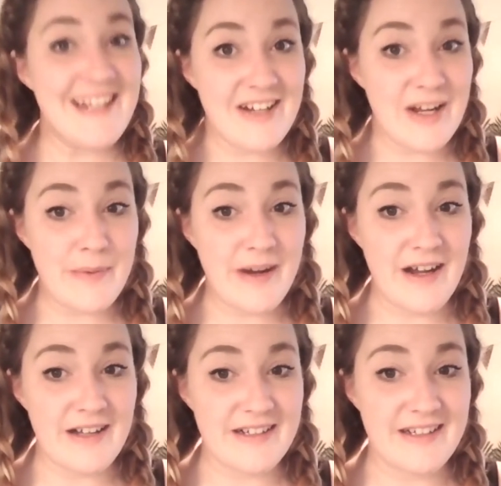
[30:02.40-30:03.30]
on our
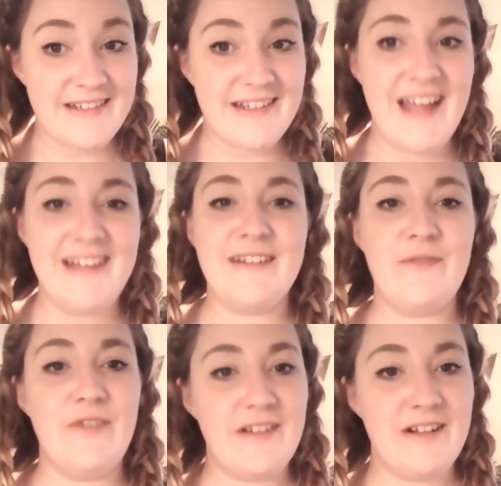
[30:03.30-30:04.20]
partners as the
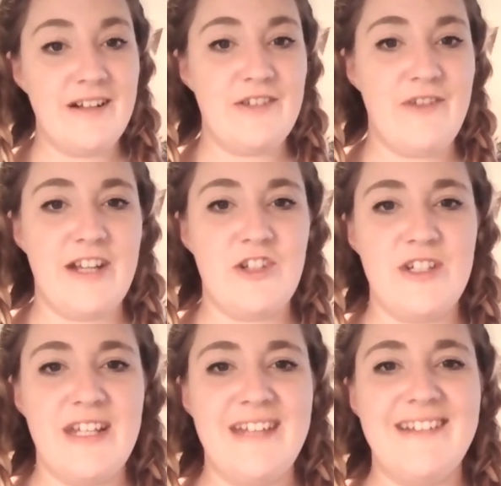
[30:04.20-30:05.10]
physical
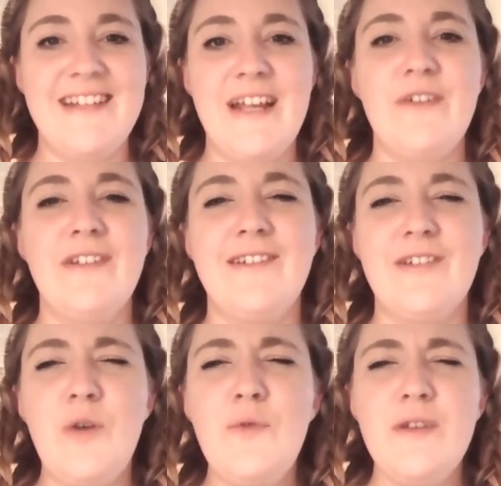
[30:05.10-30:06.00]
attraction is never
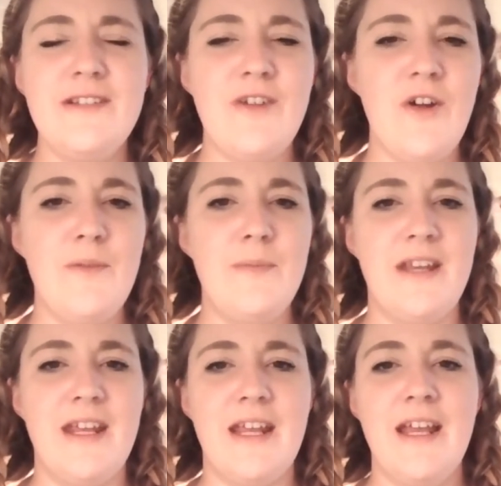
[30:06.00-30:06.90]
so
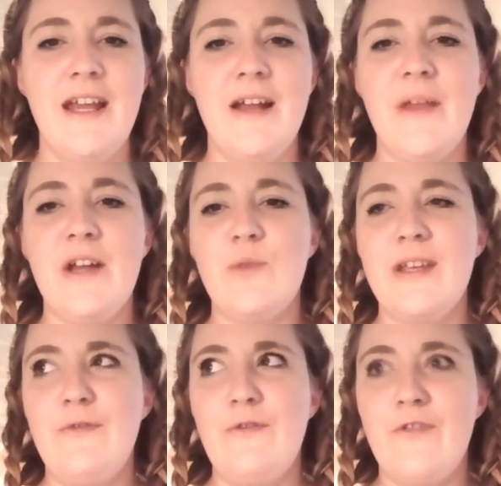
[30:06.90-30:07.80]
determining that we
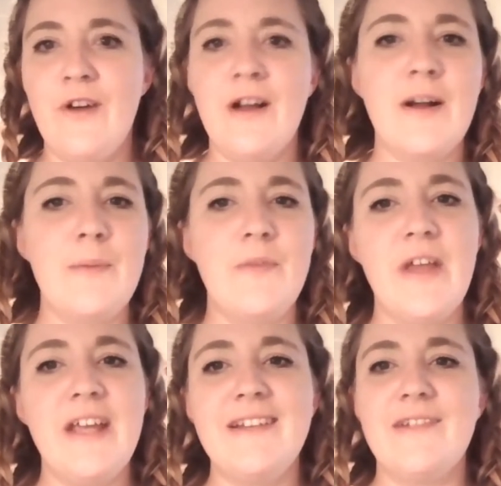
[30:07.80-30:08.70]
fuck up
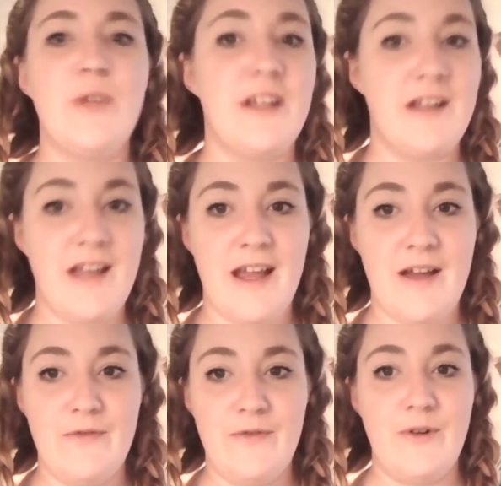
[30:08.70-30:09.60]
things we care
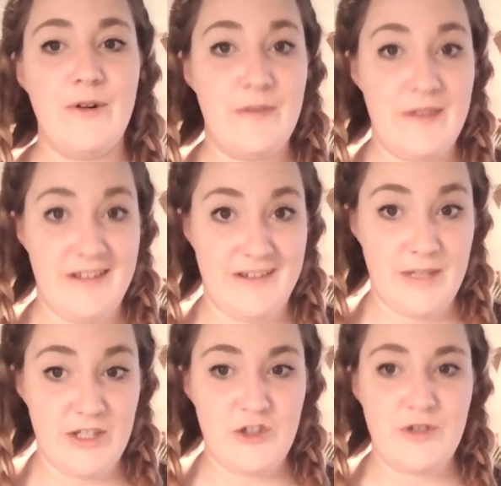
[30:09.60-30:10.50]
for this
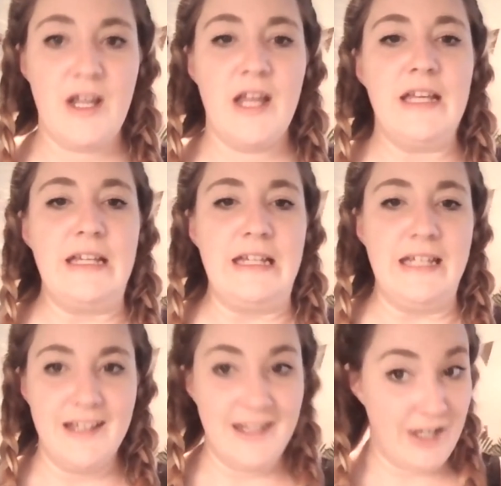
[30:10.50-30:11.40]
much.
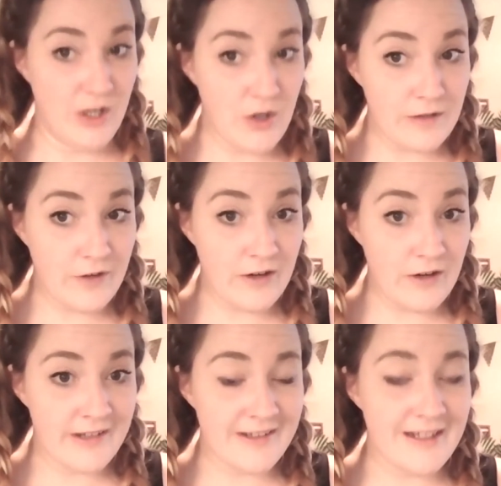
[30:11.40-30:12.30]
Good for
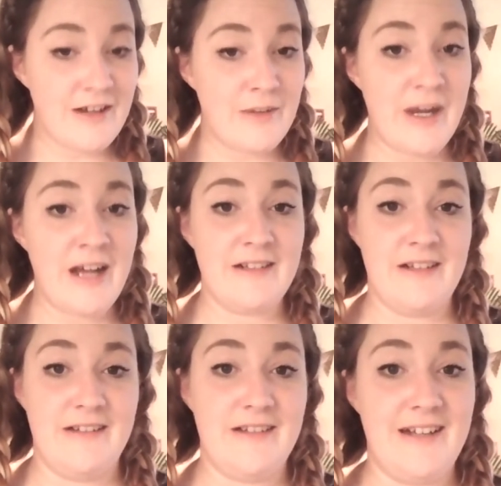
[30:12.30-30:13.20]
us and our
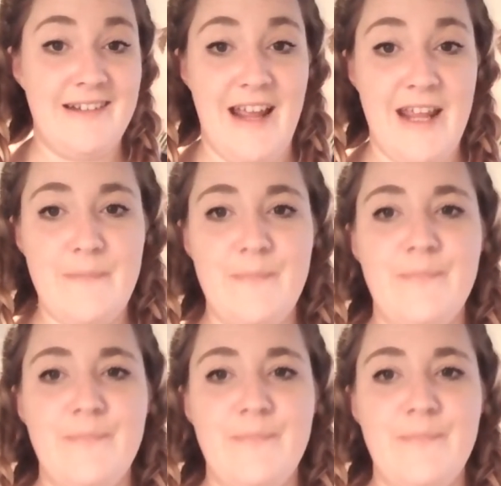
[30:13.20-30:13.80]
partners, I'd say.